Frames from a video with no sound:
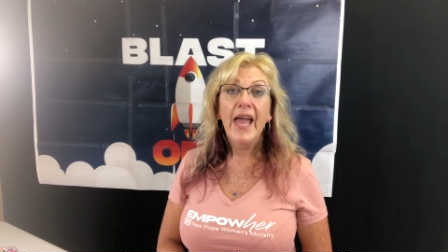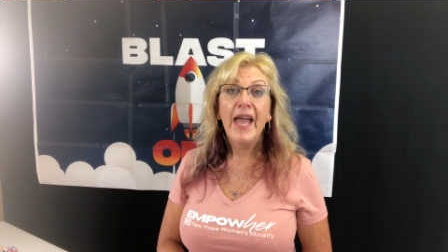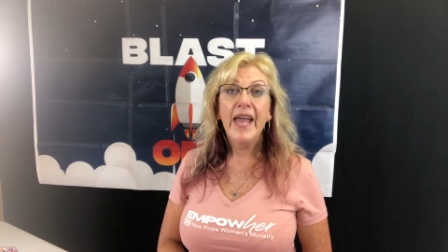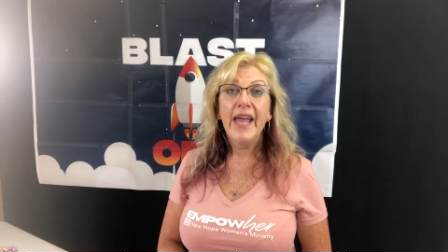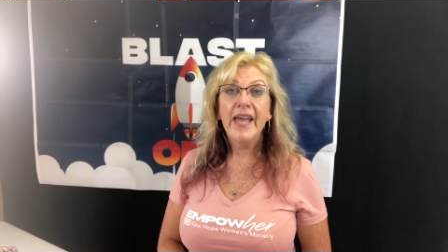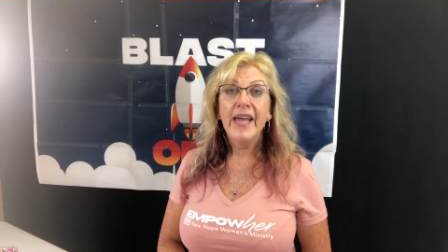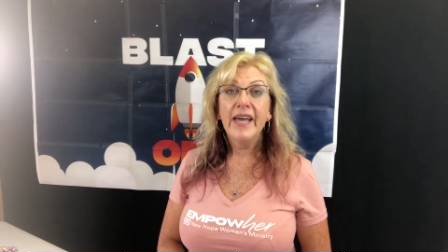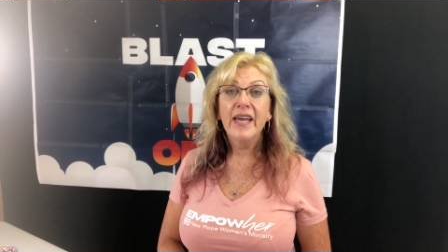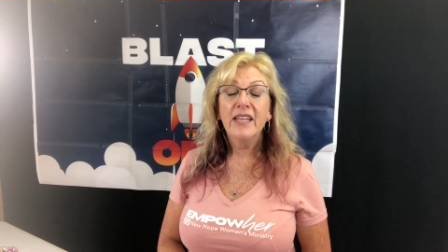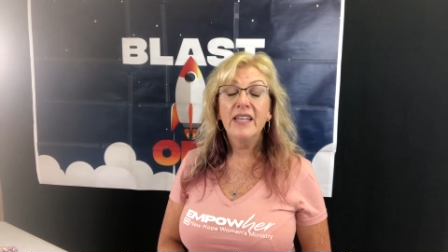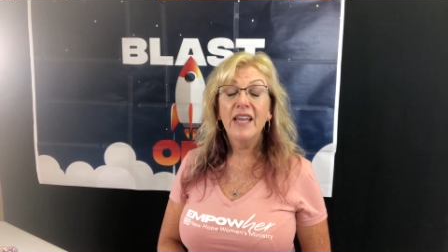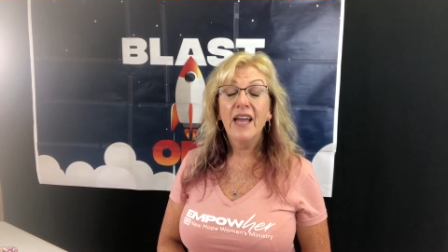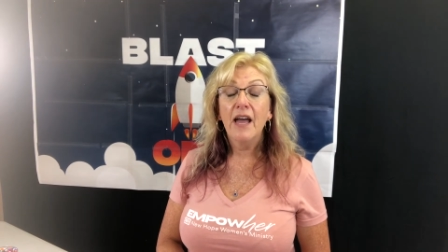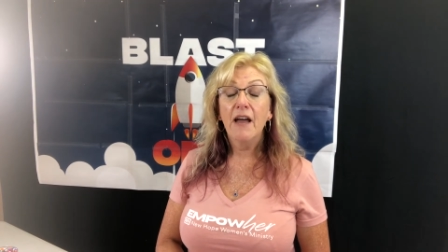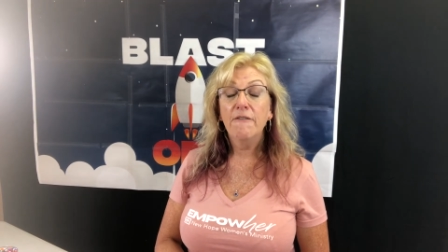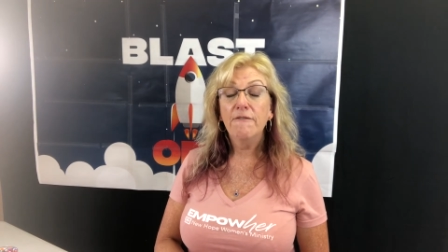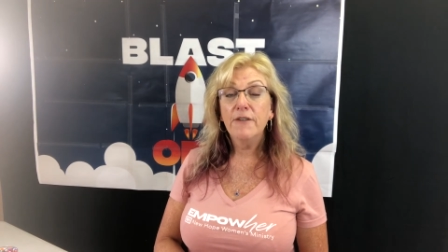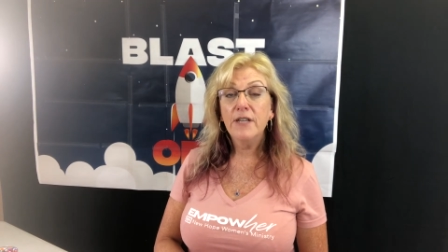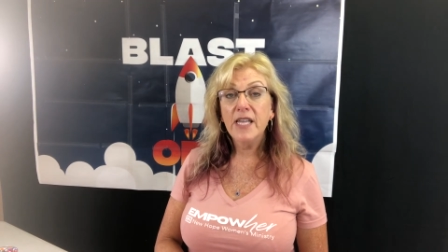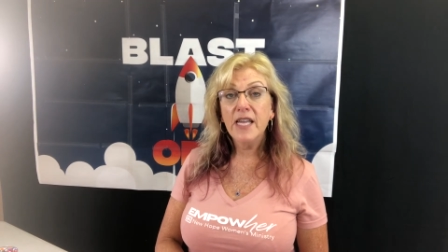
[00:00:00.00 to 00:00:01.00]
And
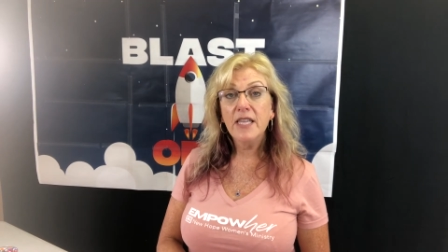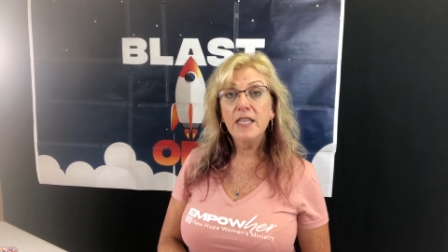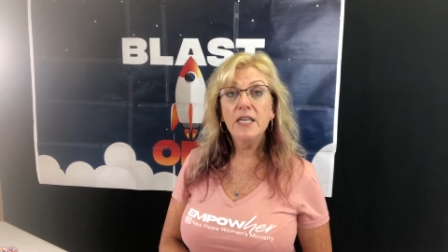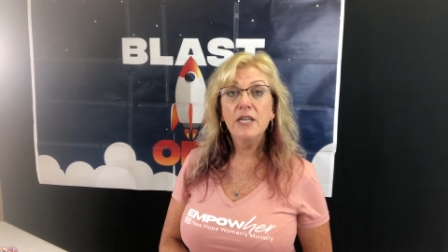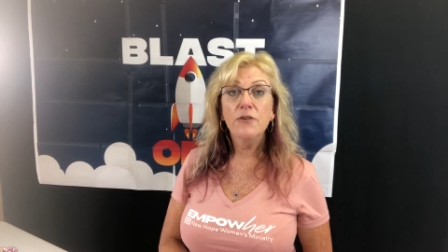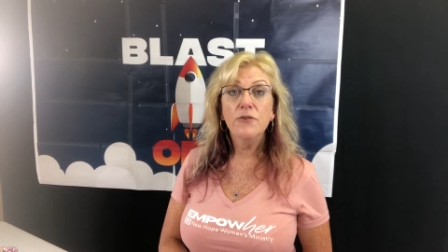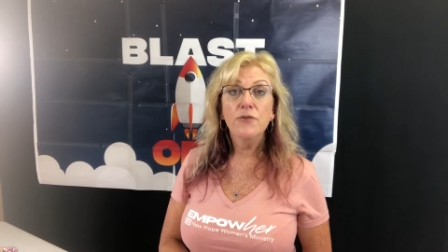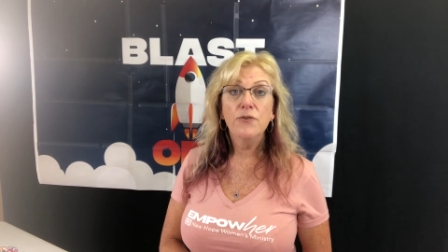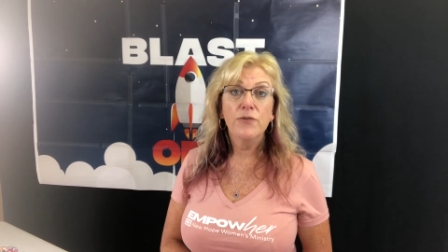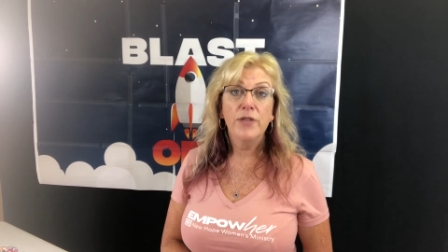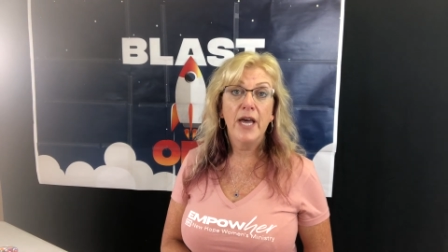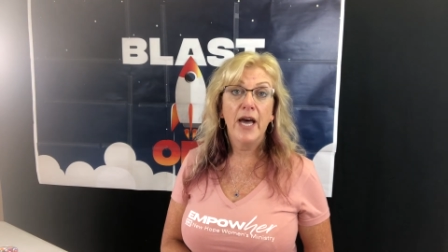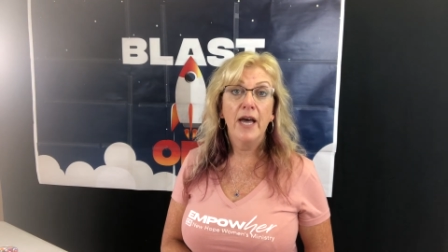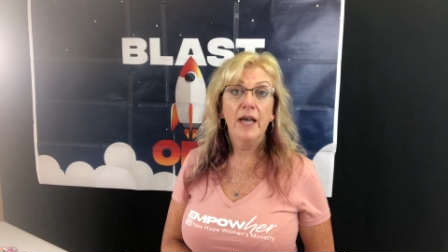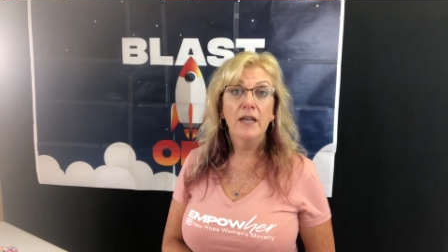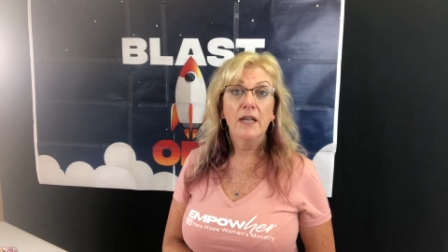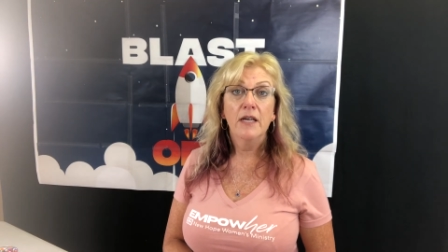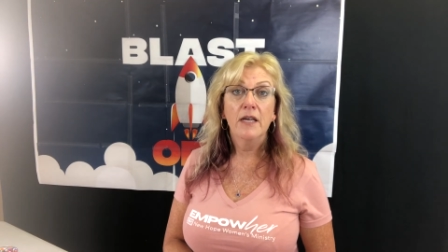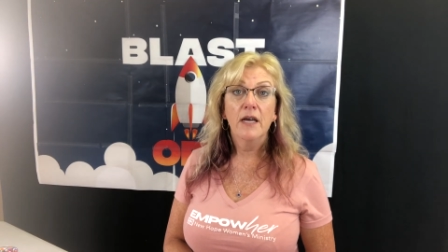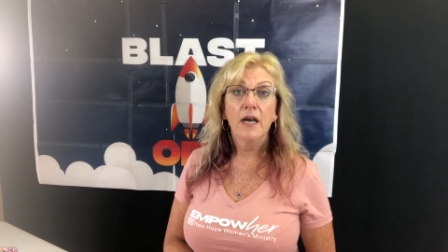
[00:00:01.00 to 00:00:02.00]
every day that you do that,